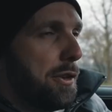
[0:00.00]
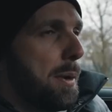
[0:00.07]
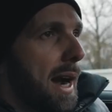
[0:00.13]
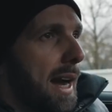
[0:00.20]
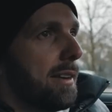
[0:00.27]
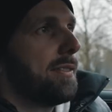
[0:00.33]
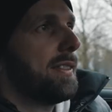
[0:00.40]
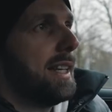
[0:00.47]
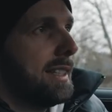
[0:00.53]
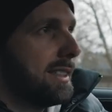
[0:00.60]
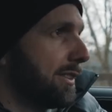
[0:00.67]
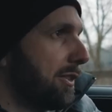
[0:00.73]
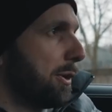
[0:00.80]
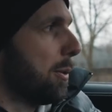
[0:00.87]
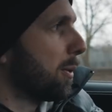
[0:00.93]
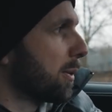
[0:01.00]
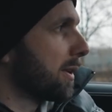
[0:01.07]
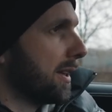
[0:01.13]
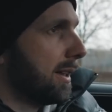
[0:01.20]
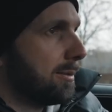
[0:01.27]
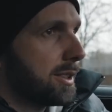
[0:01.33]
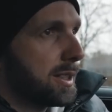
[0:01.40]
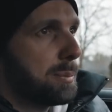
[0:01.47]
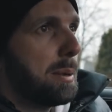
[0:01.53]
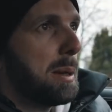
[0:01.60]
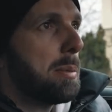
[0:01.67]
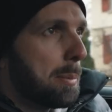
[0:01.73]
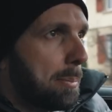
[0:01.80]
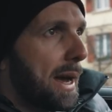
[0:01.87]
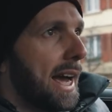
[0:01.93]
you have these, if you order them, just be
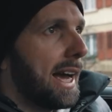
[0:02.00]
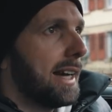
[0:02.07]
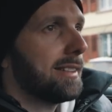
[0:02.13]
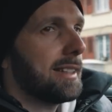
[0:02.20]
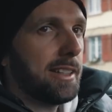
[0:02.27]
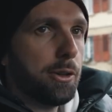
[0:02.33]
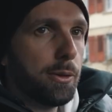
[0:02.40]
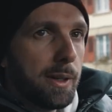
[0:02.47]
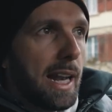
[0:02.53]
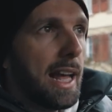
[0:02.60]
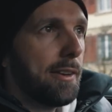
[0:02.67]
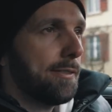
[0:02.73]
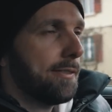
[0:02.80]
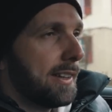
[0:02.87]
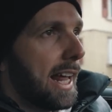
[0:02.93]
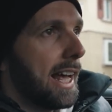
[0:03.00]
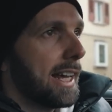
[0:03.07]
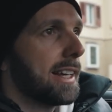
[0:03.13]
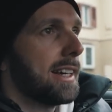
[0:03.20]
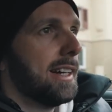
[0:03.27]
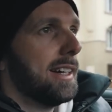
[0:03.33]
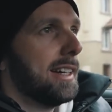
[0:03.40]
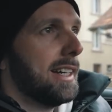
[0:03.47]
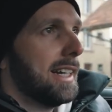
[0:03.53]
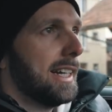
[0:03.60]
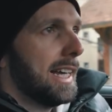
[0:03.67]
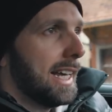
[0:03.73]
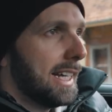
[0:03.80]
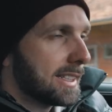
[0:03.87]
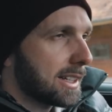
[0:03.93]
prepared that your left leg
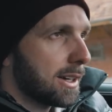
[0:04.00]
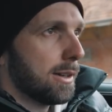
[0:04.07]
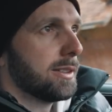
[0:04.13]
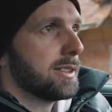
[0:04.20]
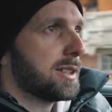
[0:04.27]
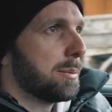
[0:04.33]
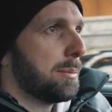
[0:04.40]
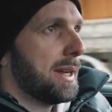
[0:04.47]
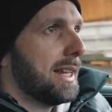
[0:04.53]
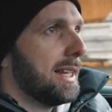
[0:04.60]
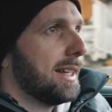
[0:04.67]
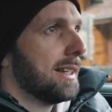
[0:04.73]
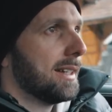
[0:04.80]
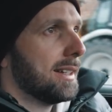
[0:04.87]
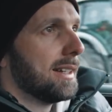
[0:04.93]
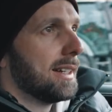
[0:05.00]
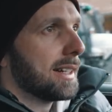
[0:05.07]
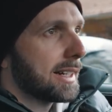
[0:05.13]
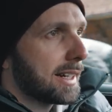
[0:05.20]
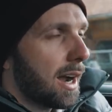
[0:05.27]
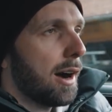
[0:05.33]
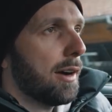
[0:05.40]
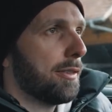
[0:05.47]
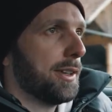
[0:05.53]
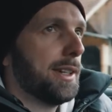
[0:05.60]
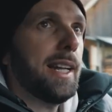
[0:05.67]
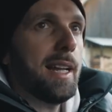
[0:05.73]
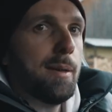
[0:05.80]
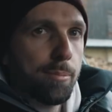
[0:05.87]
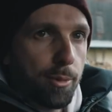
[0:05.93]
is going to be covered in